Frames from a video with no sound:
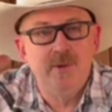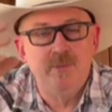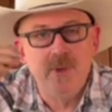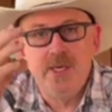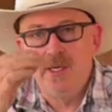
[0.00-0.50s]

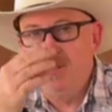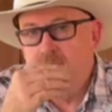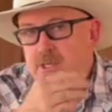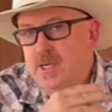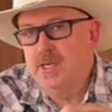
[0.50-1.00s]
making
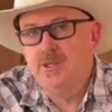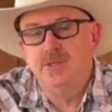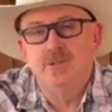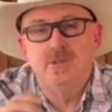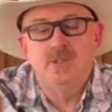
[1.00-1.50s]
those
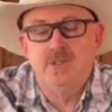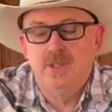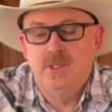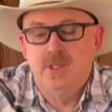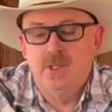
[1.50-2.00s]
connections
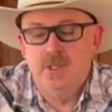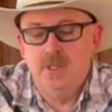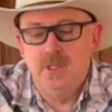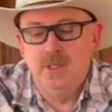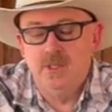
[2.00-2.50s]

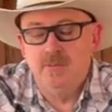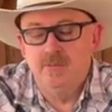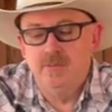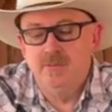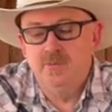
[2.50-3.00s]

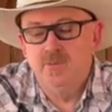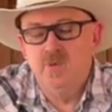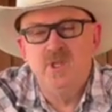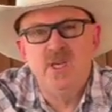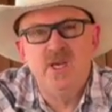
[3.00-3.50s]
um,
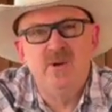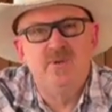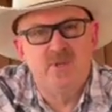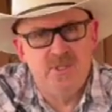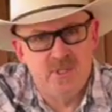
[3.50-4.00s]
really
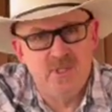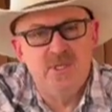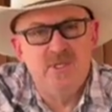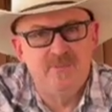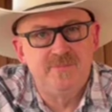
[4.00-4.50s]

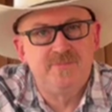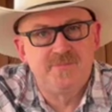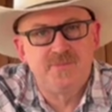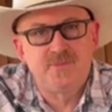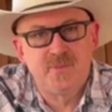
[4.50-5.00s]
effortlessly.
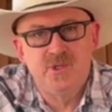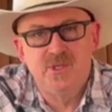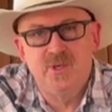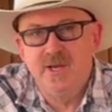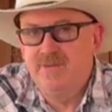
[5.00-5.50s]

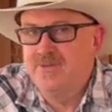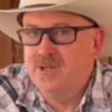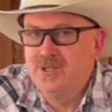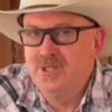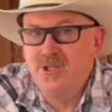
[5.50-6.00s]
So at
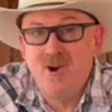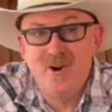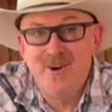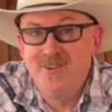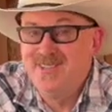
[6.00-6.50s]
first it's
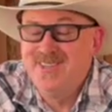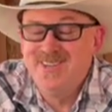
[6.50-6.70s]
hard.